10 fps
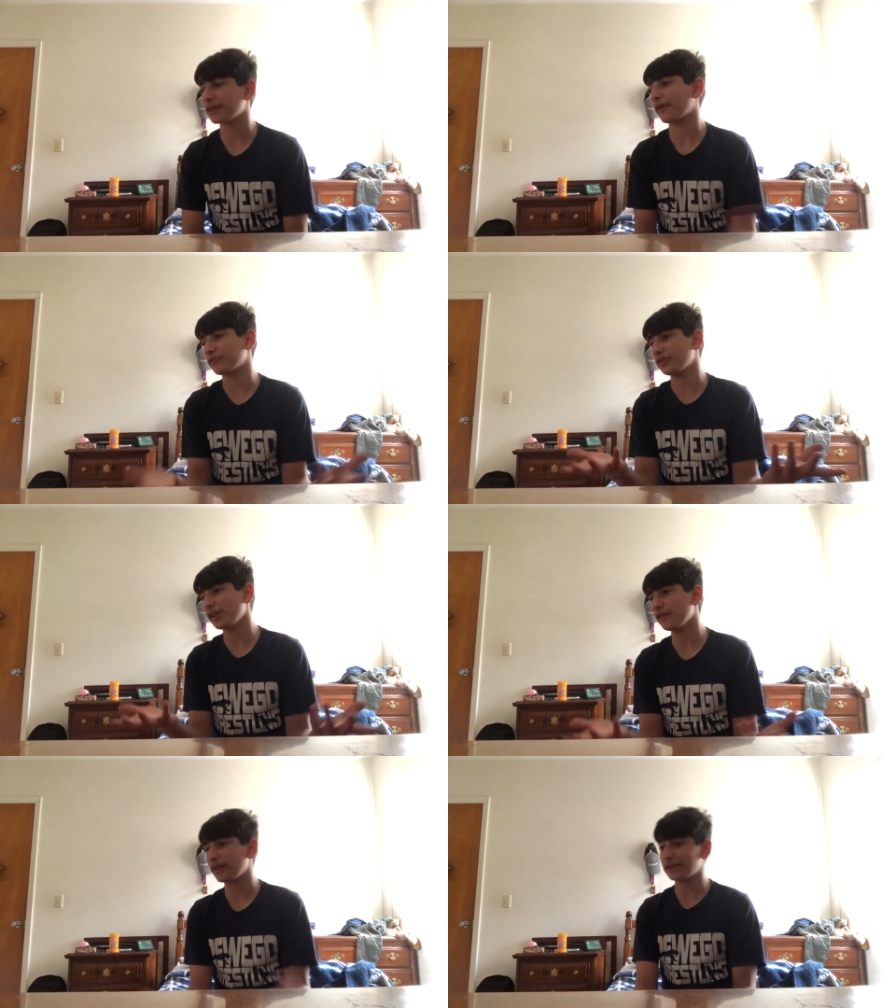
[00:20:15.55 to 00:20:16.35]
If you didn't
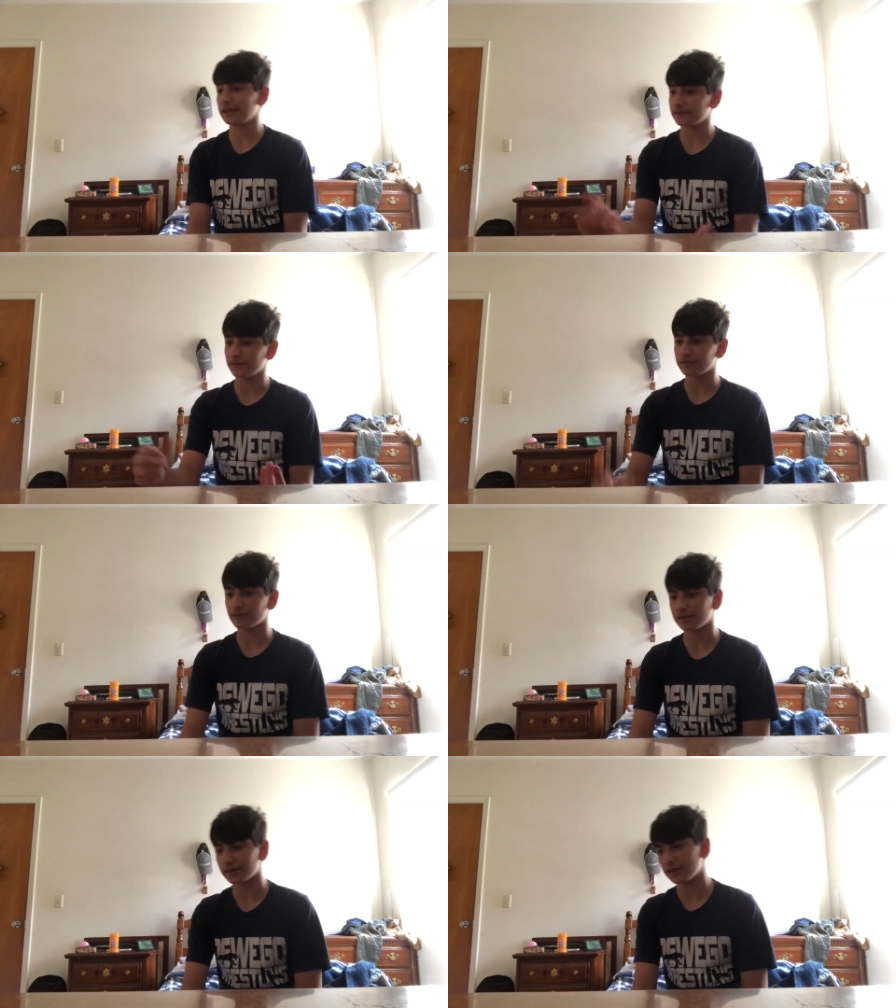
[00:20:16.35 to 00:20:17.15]
like it,
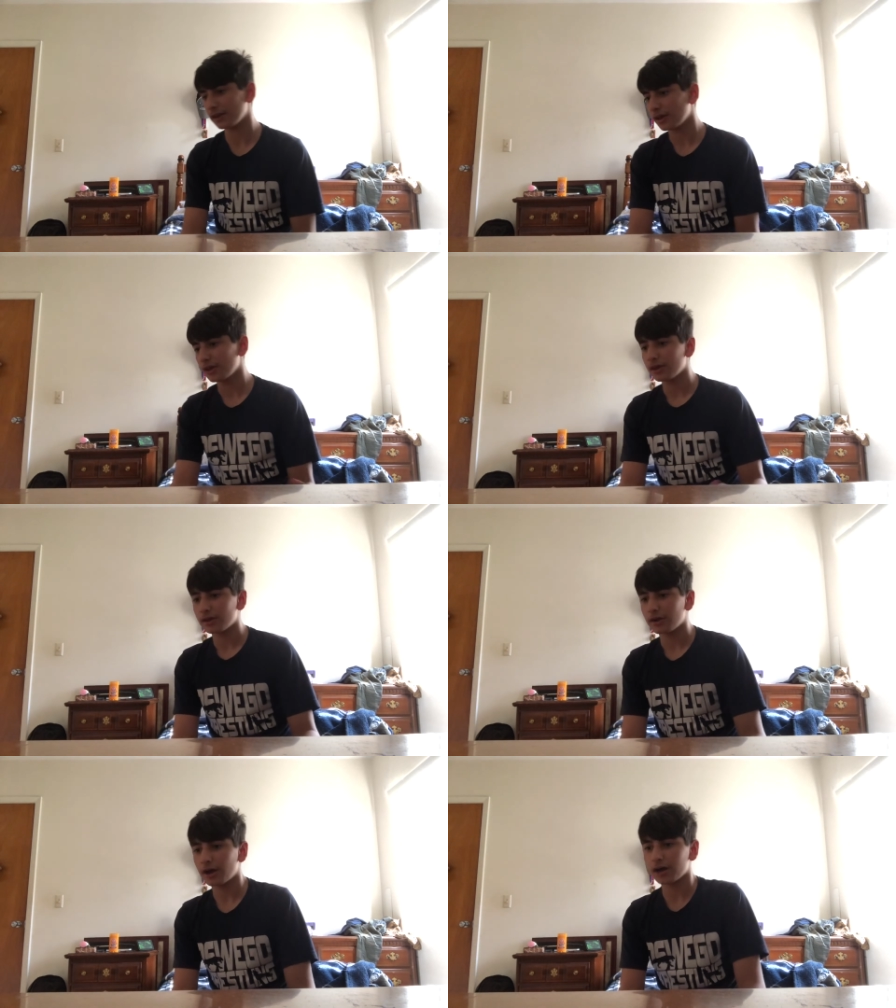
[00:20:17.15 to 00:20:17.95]
dislike it.
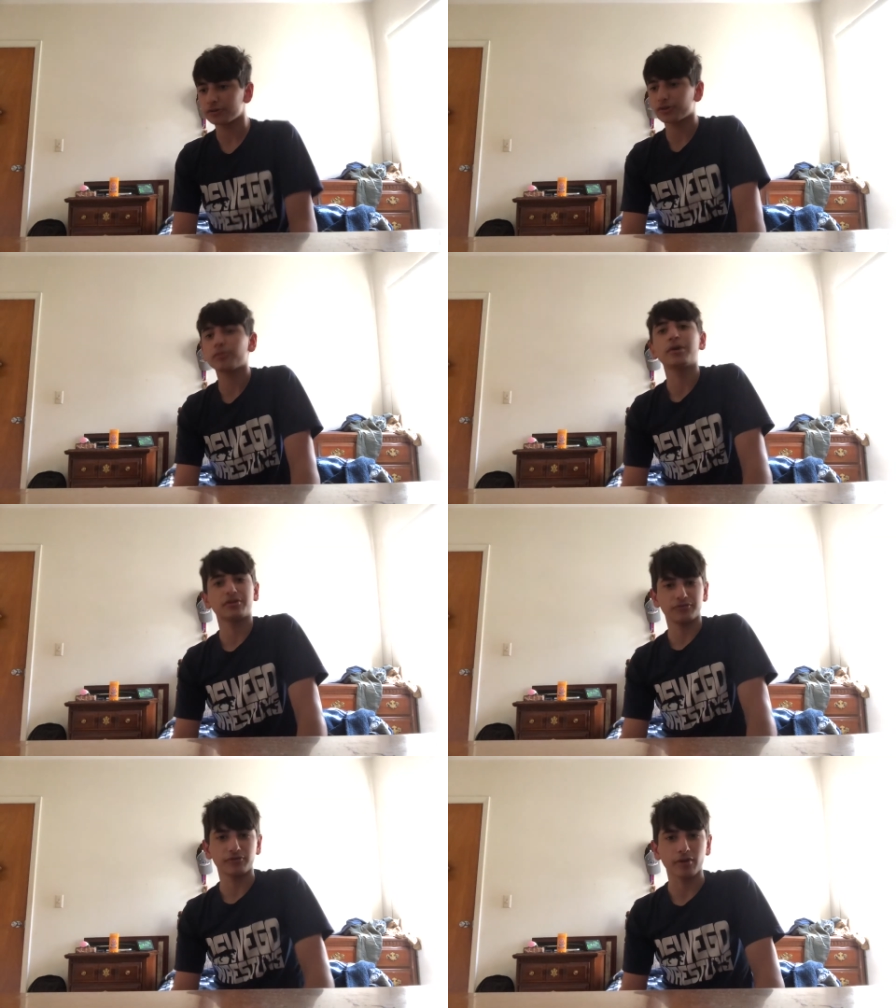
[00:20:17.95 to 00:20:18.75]
Do what you
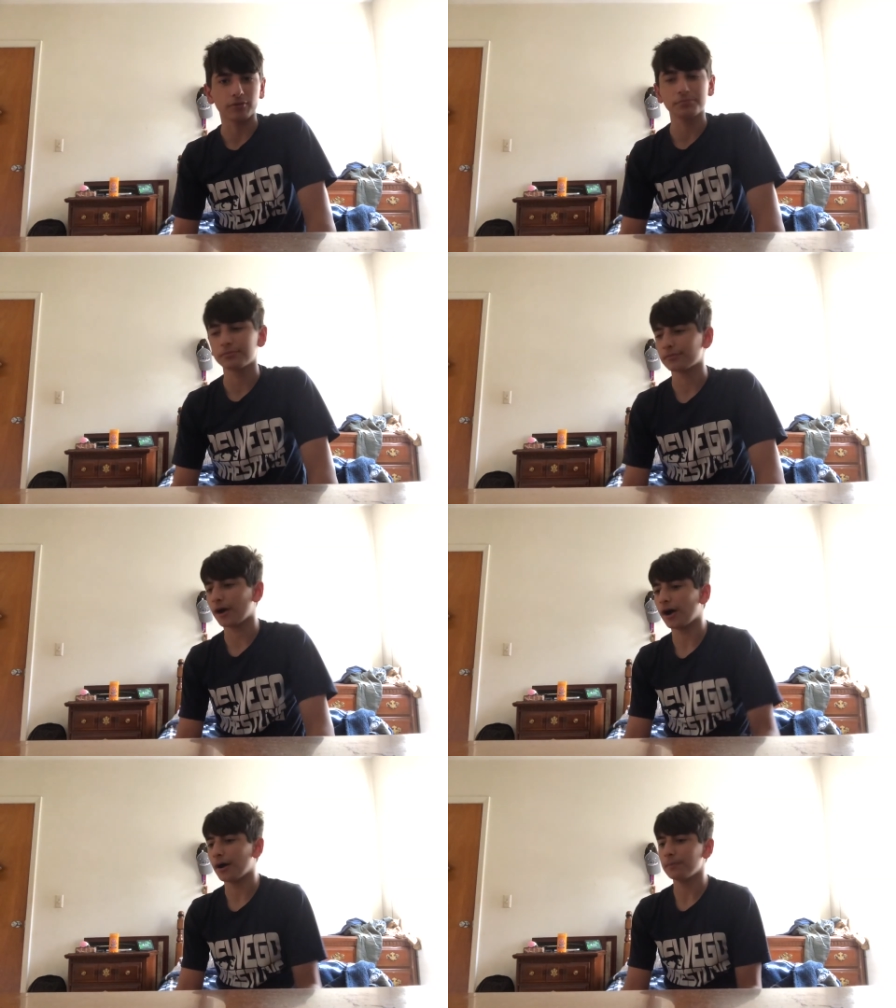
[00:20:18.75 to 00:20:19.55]
felt.
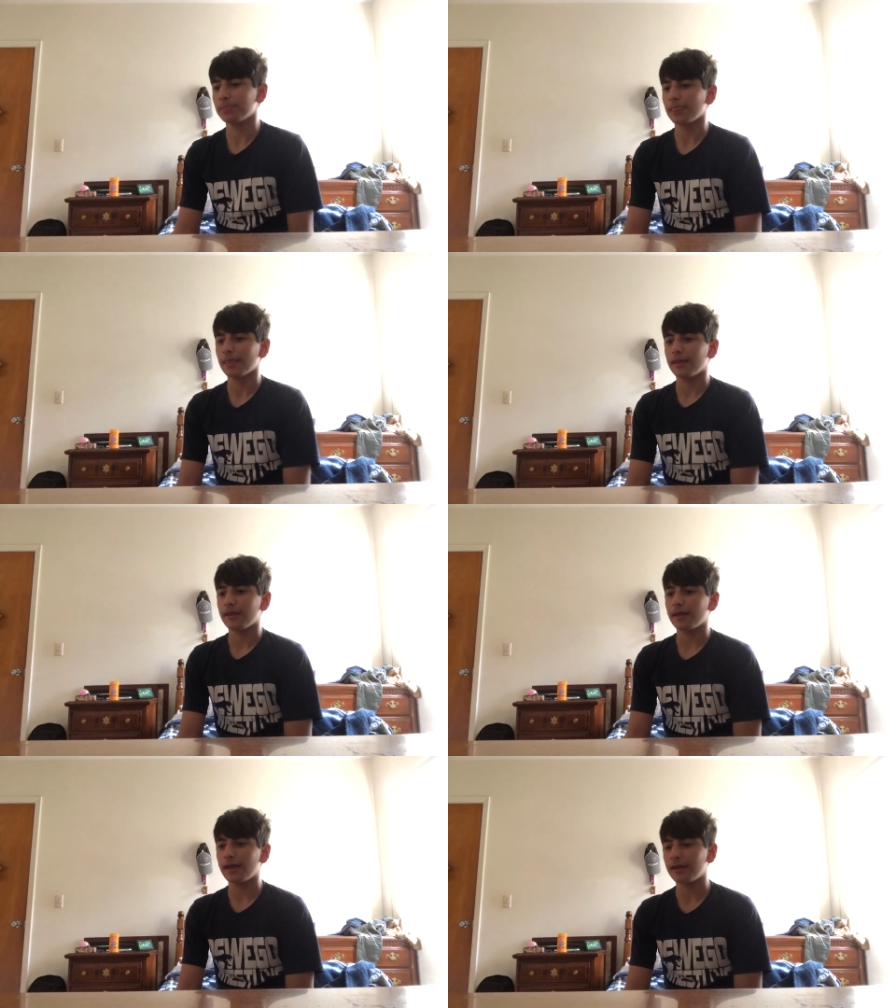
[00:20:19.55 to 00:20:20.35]

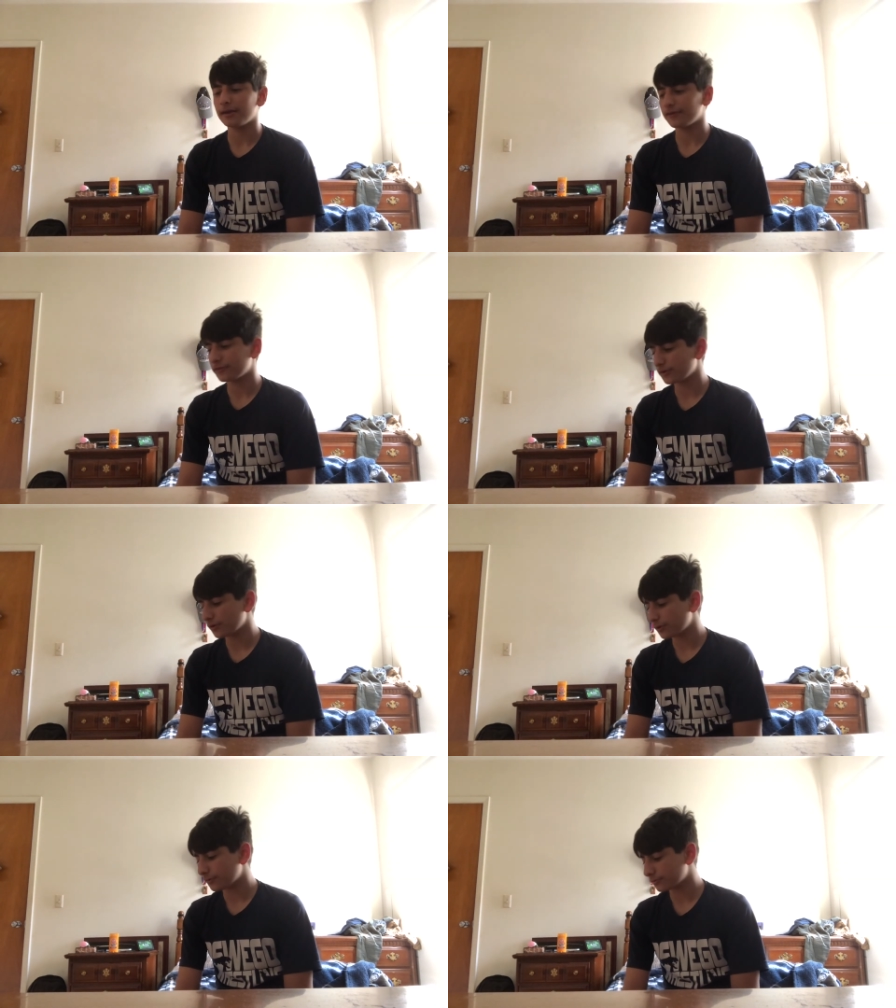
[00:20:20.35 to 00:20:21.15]
And if
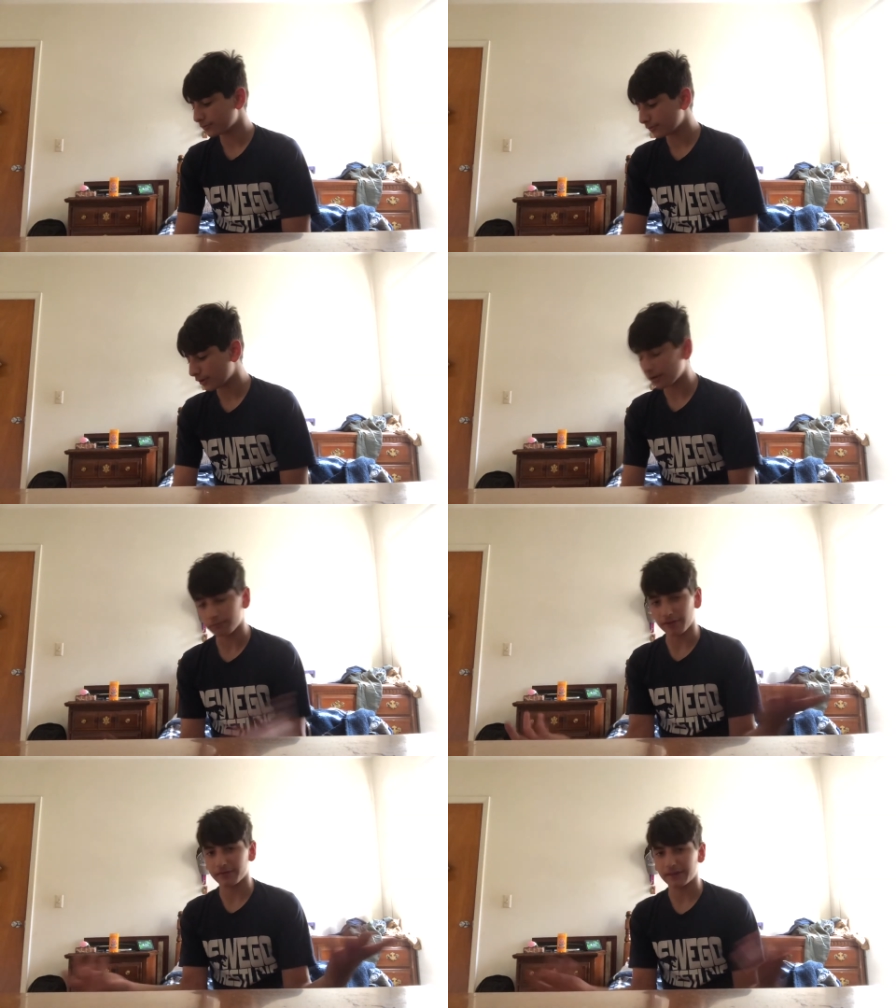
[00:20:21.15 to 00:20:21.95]
you
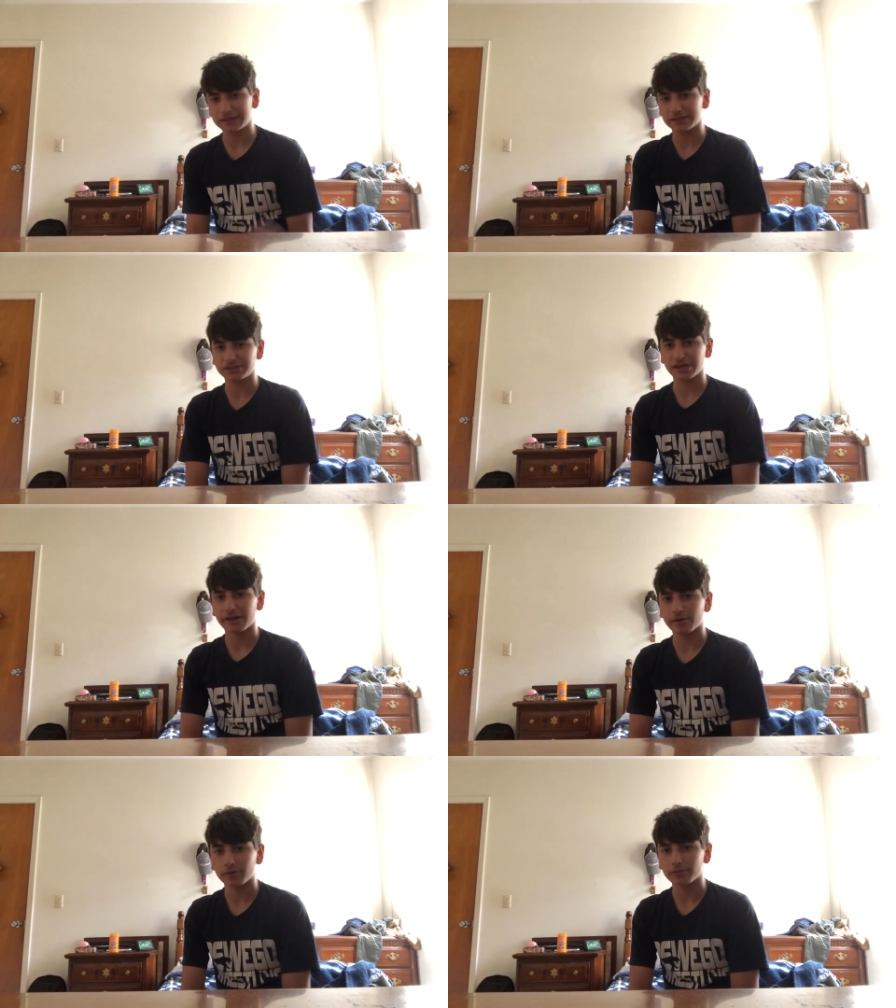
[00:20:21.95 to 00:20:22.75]
like the
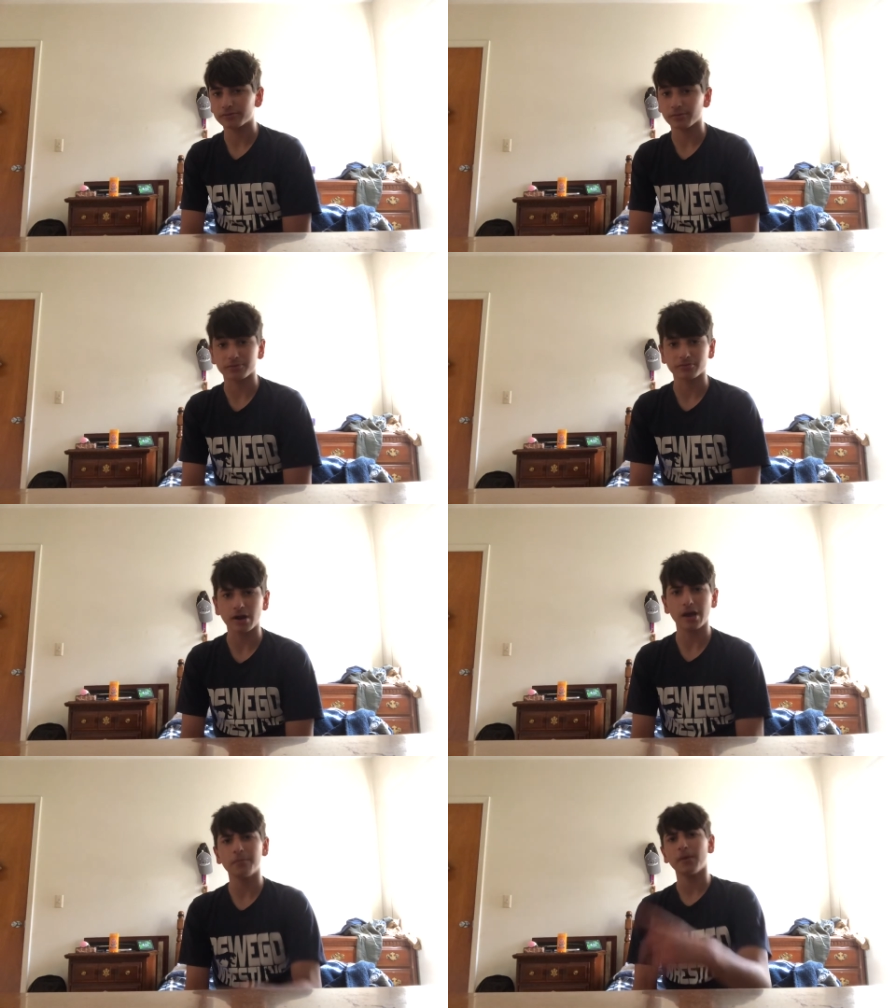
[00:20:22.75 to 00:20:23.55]
channel, subscribe.